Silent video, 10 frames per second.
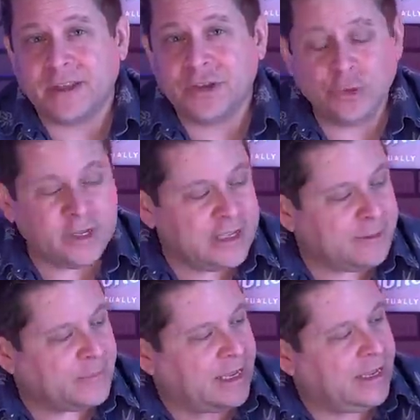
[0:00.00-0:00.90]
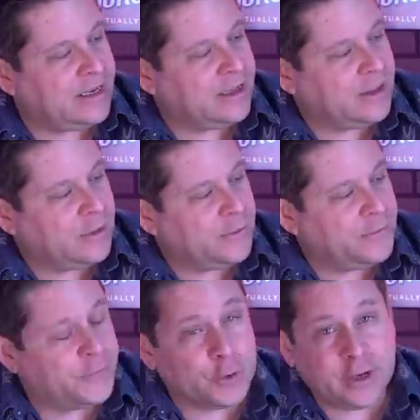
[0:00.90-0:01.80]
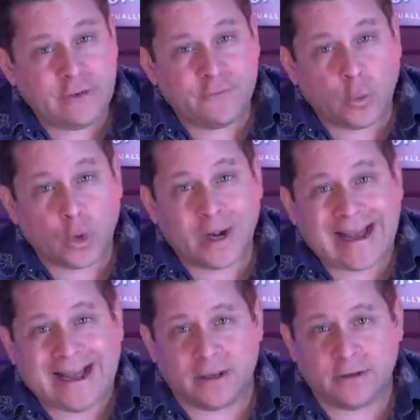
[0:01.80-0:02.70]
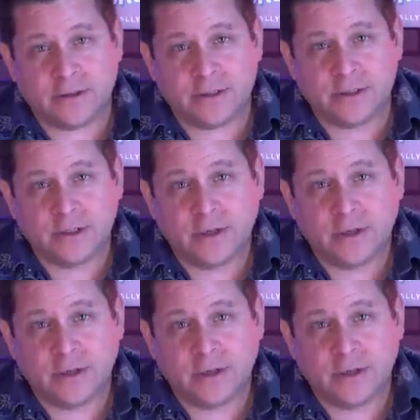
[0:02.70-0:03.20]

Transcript: you can get paid $34